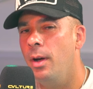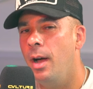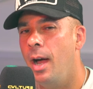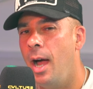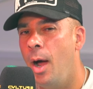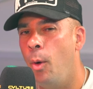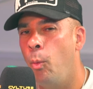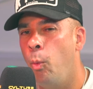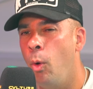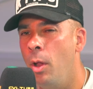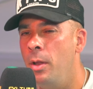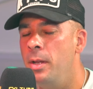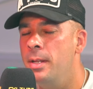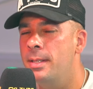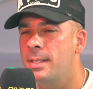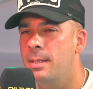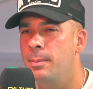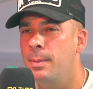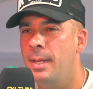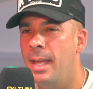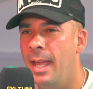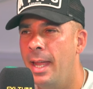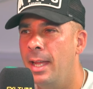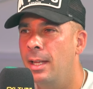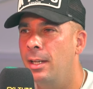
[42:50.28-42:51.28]
want there to
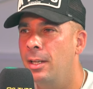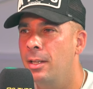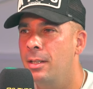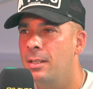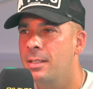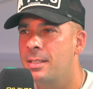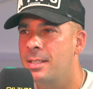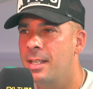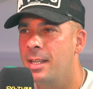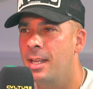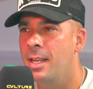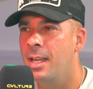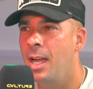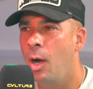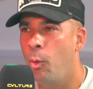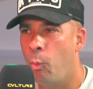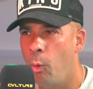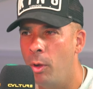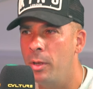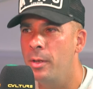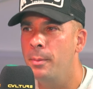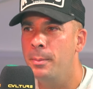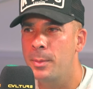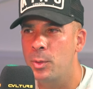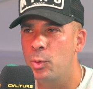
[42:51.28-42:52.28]
be aliens here. I
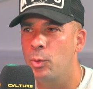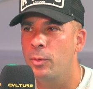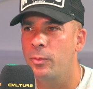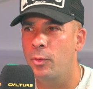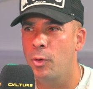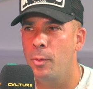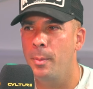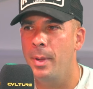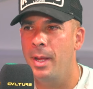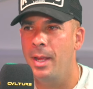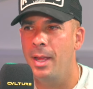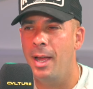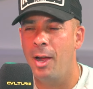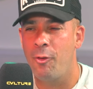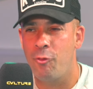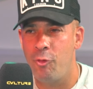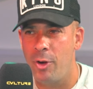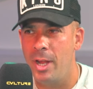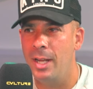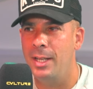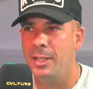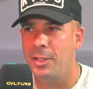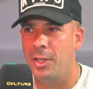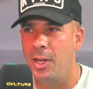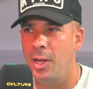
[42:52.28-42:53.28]
want them to have come here. I
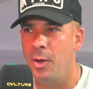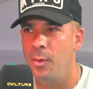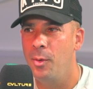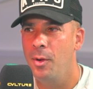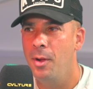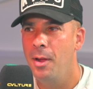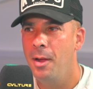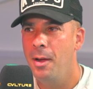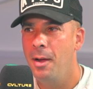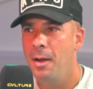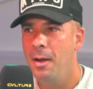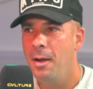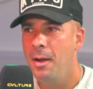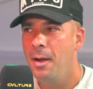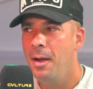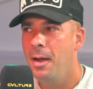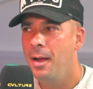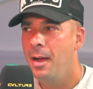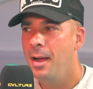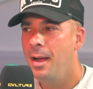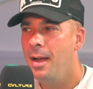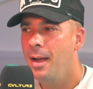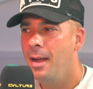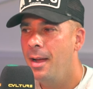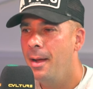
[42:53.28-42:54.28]
really do.
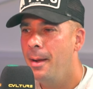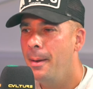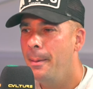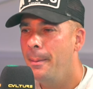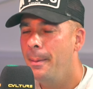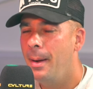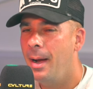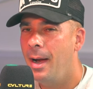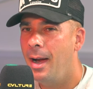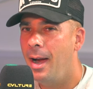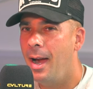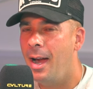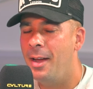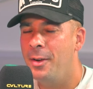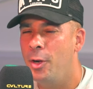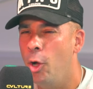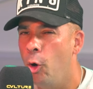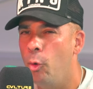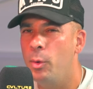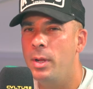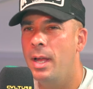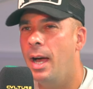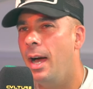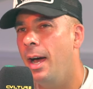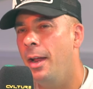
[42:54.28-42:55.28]
I
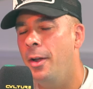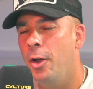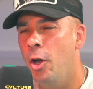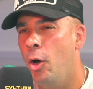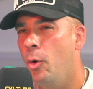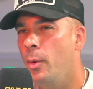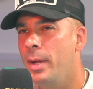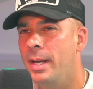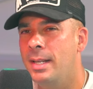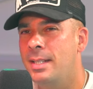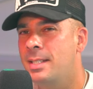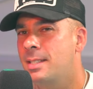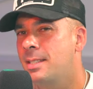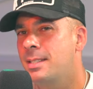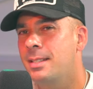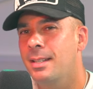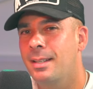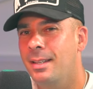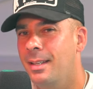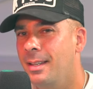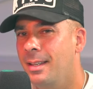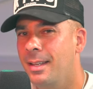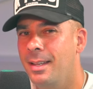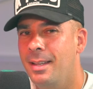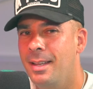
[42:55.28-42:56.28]
know it's
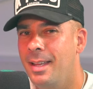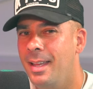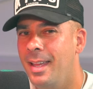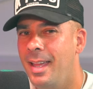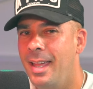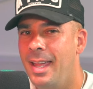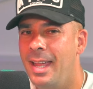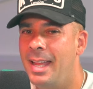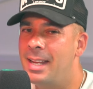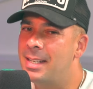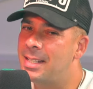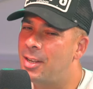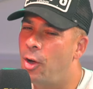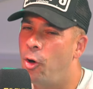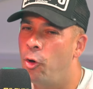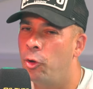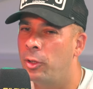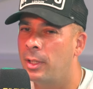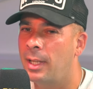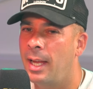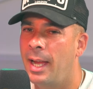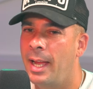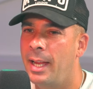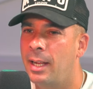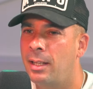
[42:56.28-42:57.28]

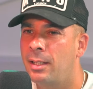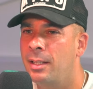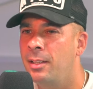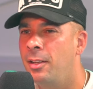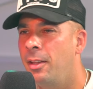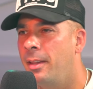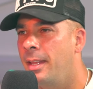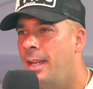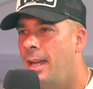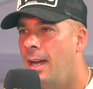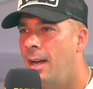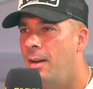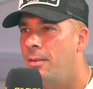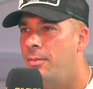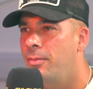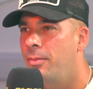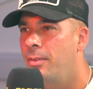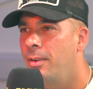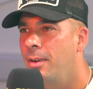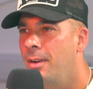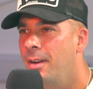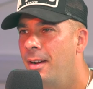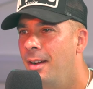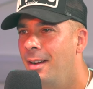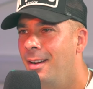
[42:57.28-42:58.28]
unlikely that they have,
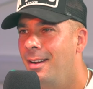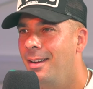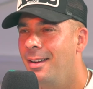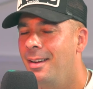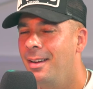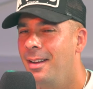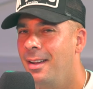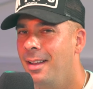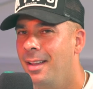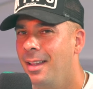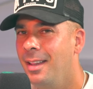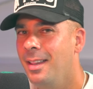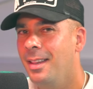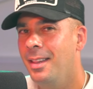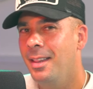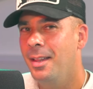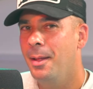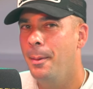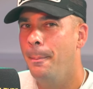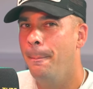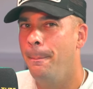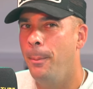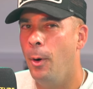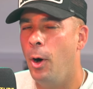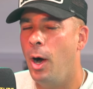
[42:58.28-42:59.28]

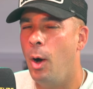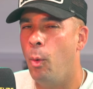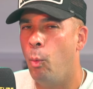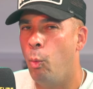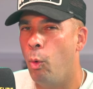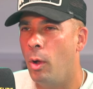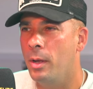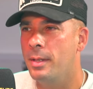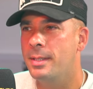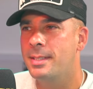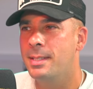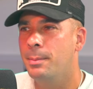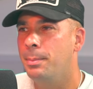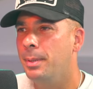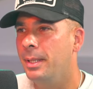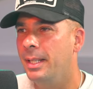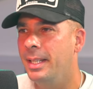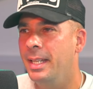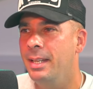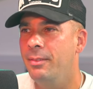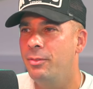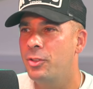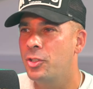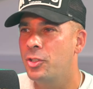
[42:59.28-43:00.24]
but I want to believe the